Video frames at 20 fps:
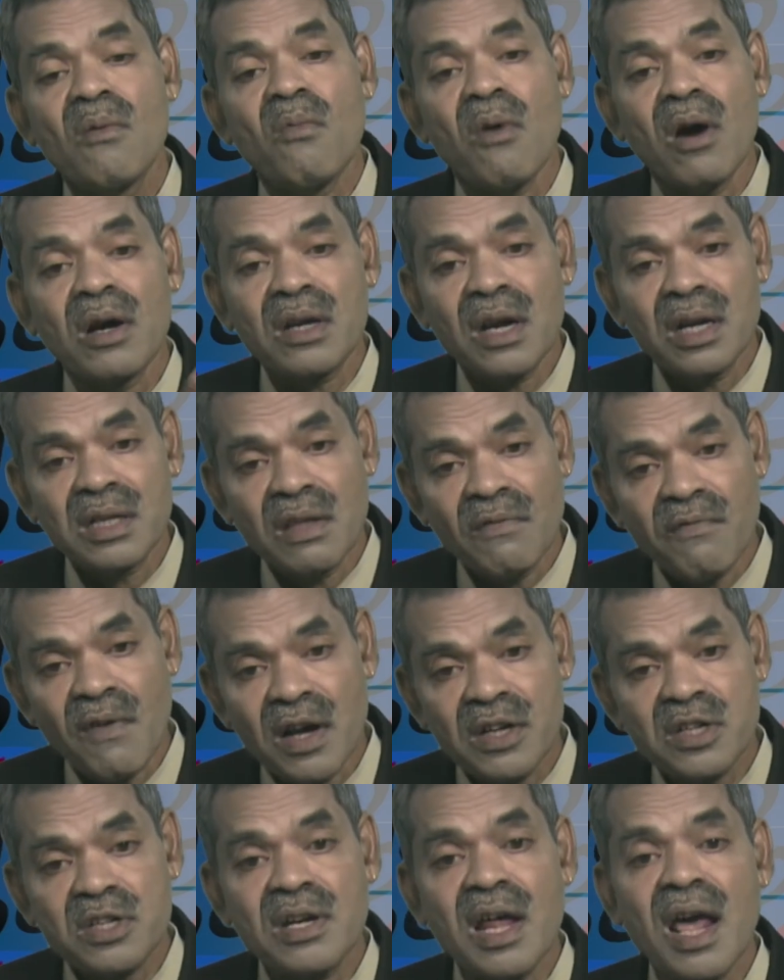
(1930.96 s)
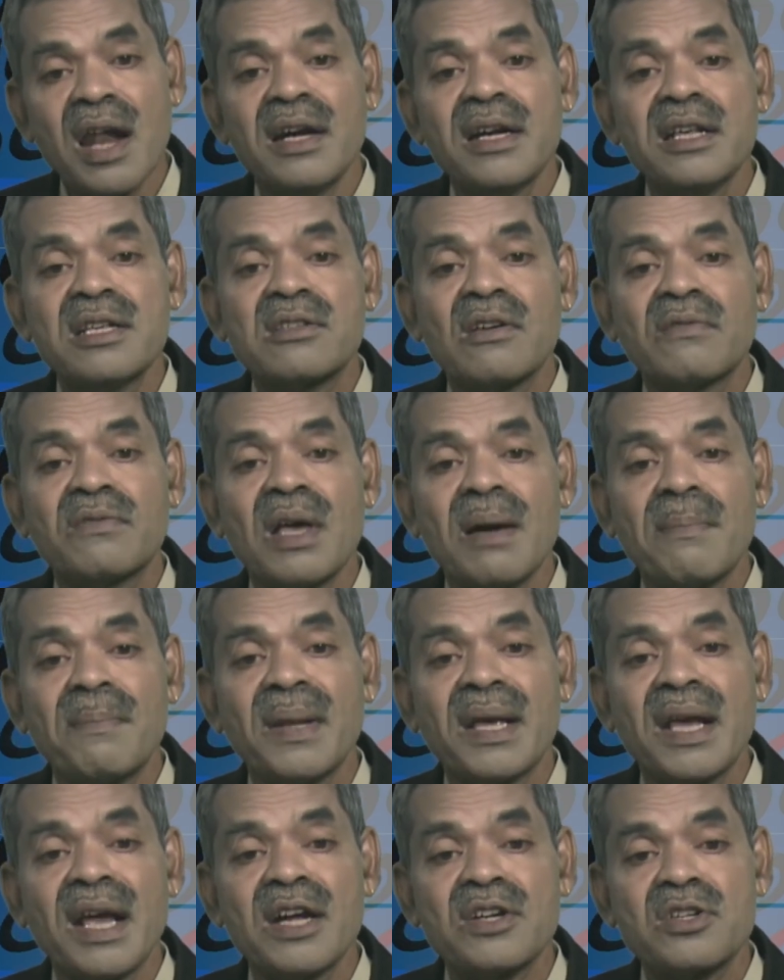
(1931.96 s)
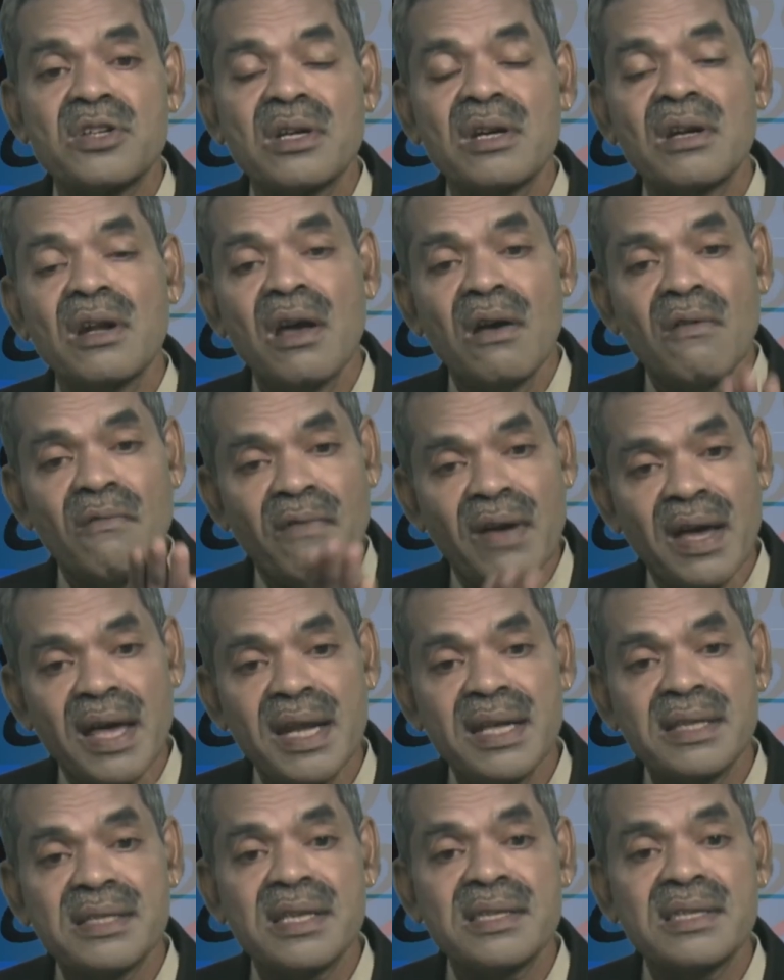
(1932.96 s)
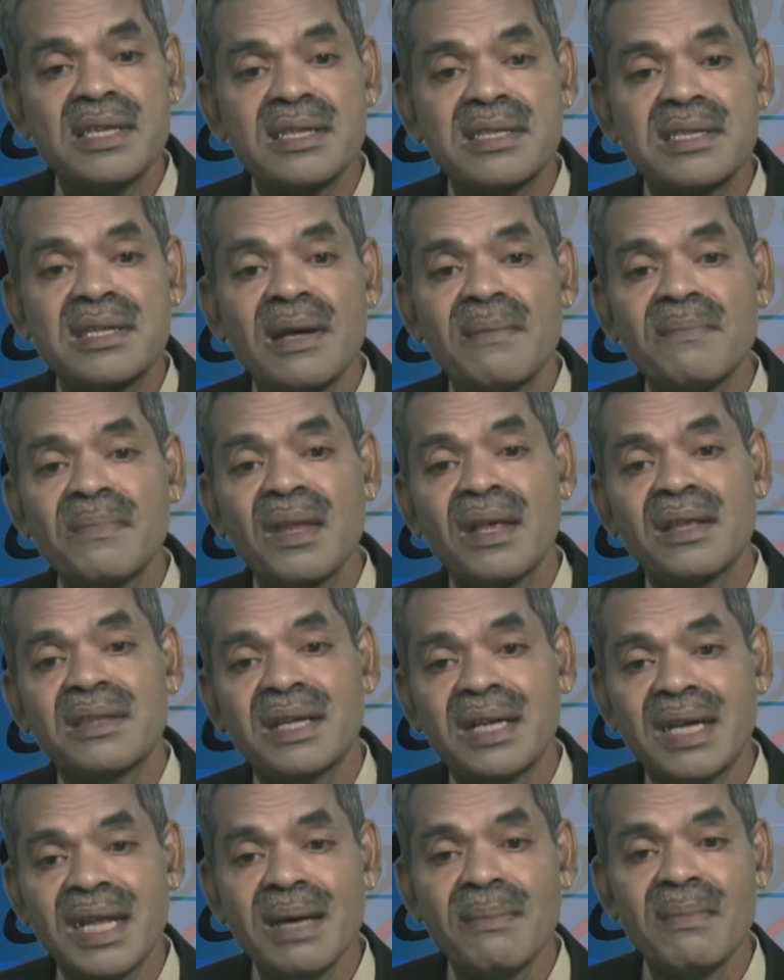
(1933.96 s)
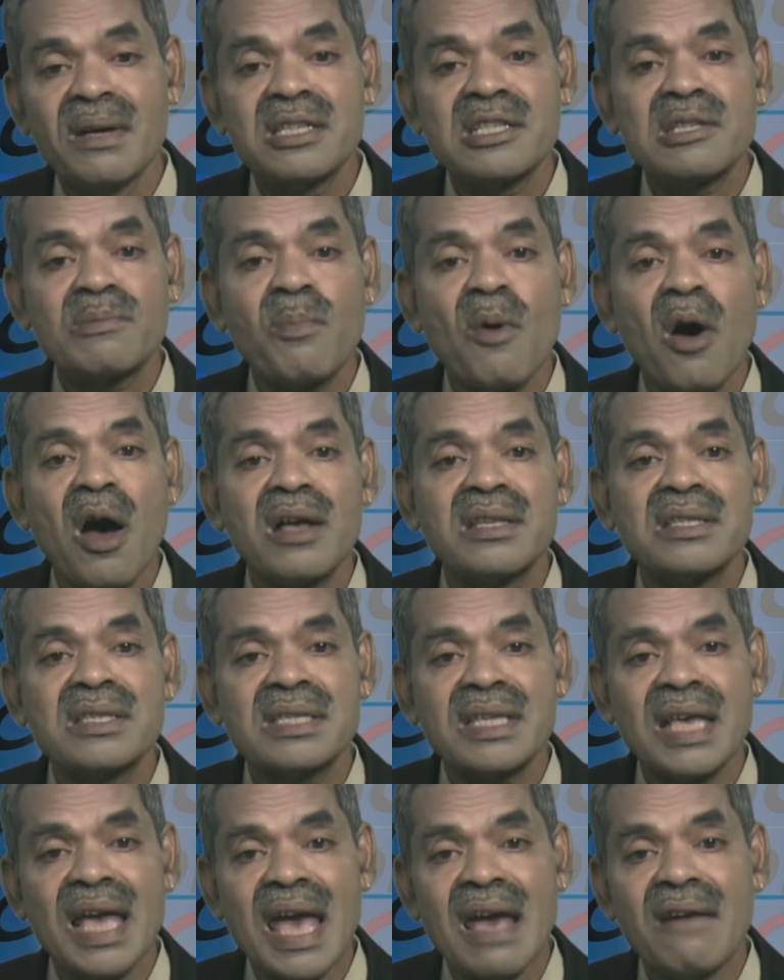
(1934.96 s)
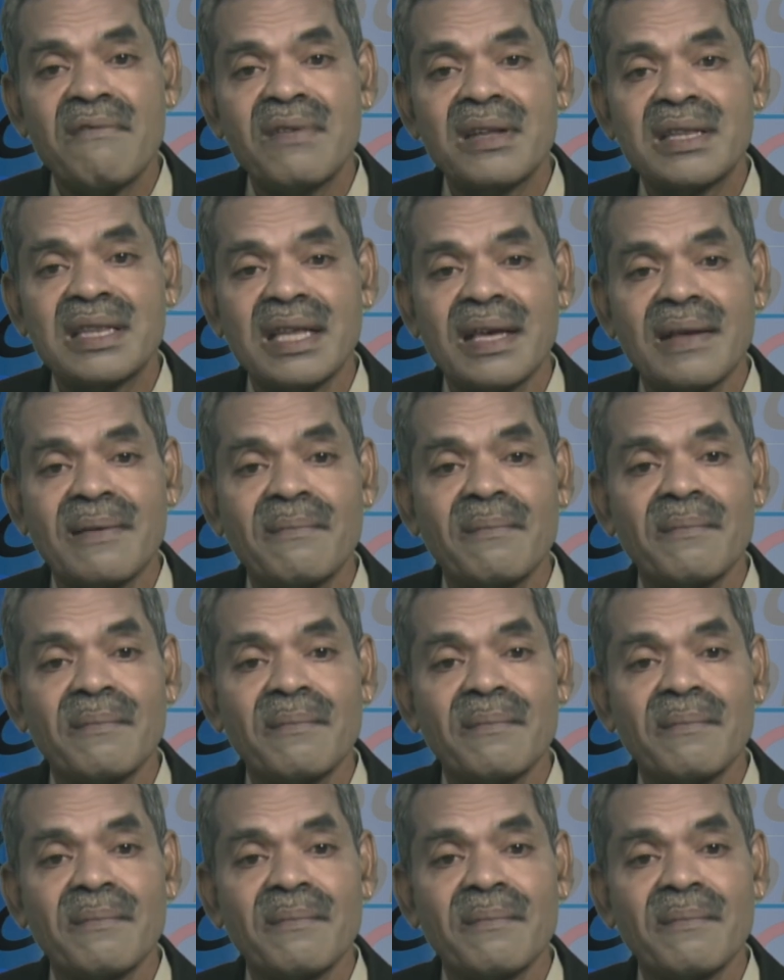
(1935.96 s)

What are the functionalities of the application, where is the system, the daemon spawns, everything.